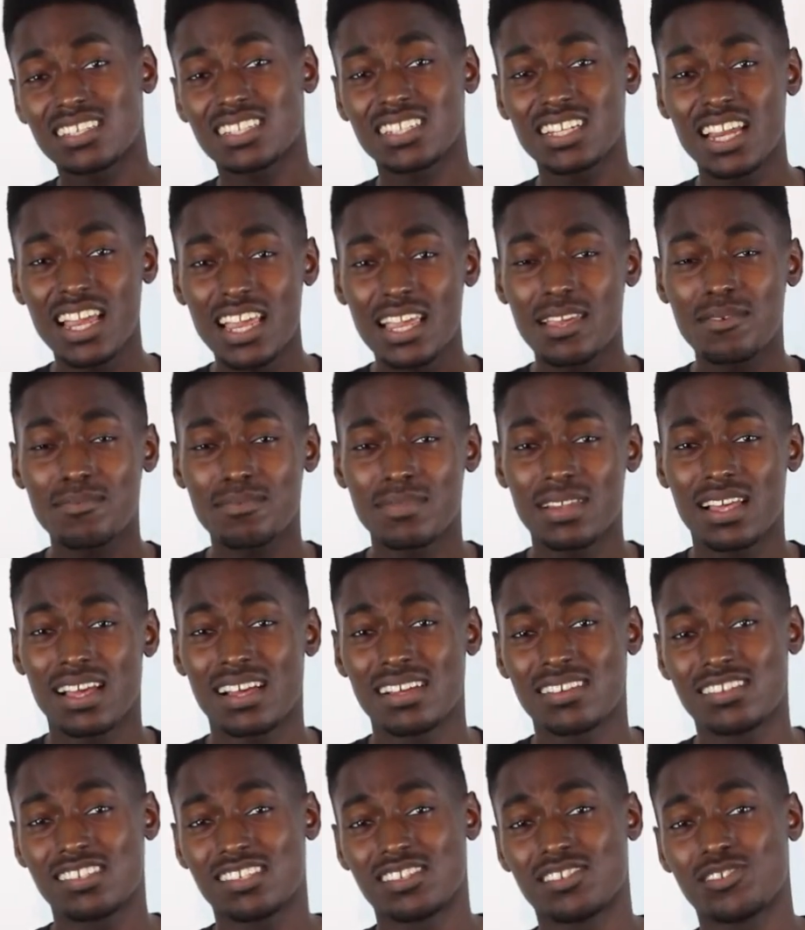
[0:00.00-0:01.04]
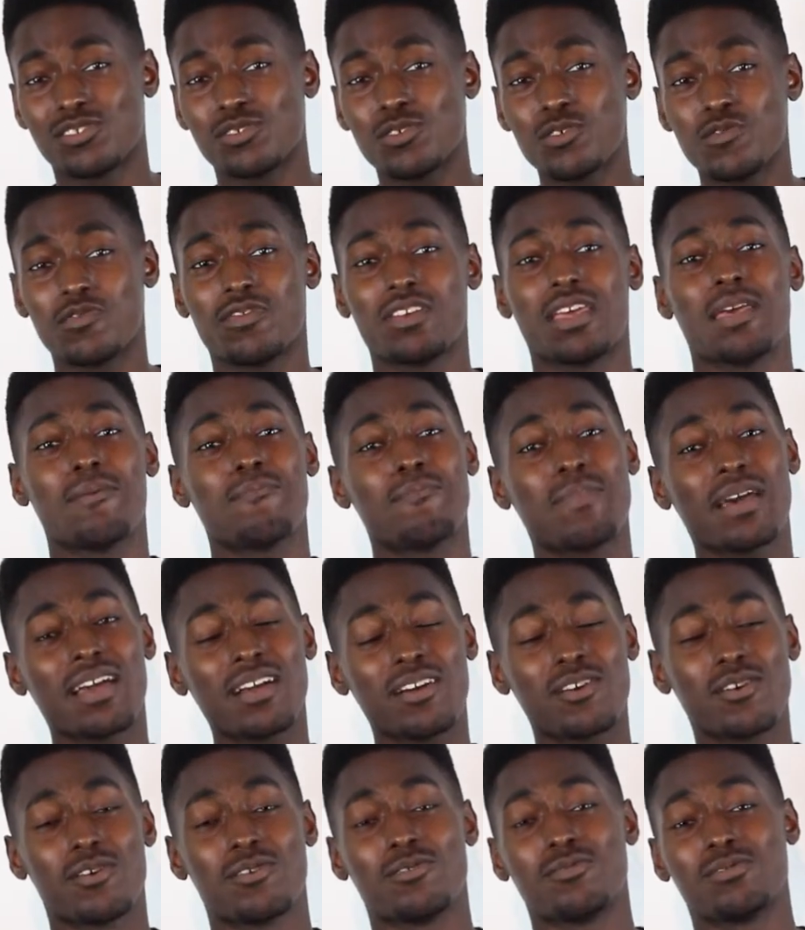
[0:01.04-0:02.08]
shame that Soufiane
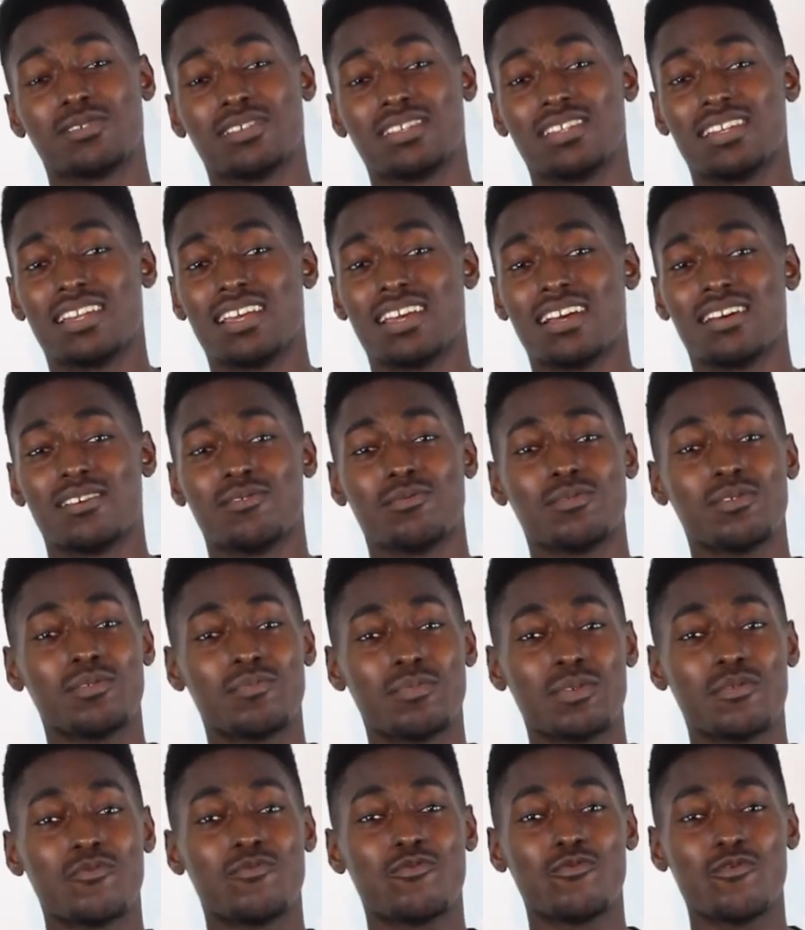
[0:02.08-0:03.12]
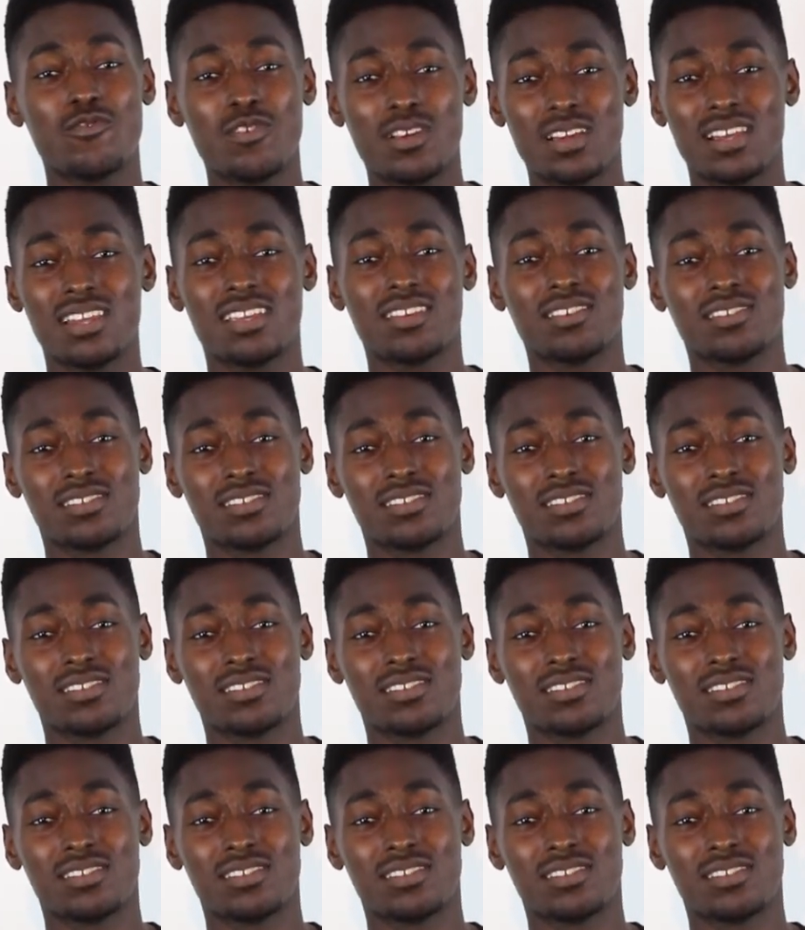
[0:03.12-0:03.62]
Benkoc wasn't there. It would have been really